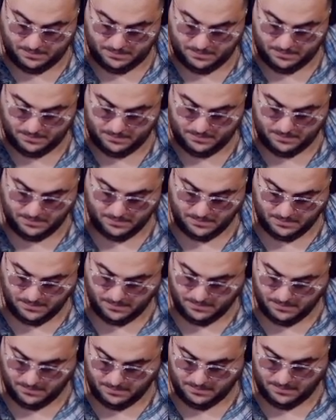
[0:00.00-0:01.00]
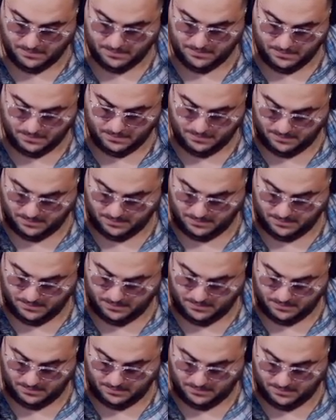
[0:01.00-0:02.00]

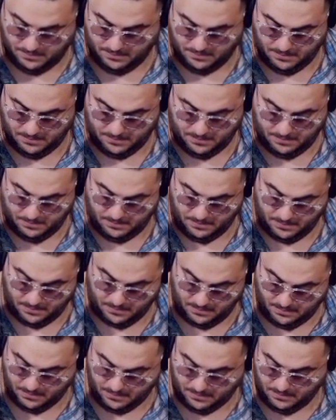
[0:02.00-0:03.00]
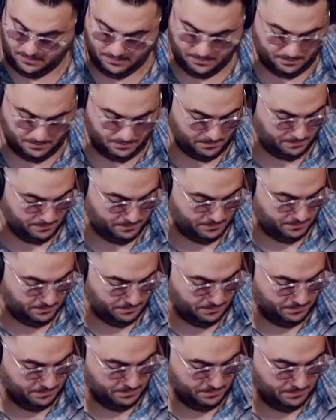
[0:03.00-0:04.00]

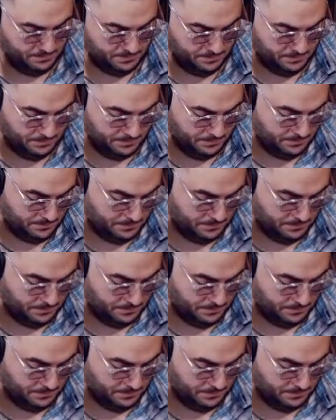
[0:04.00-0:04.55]
(not speaking)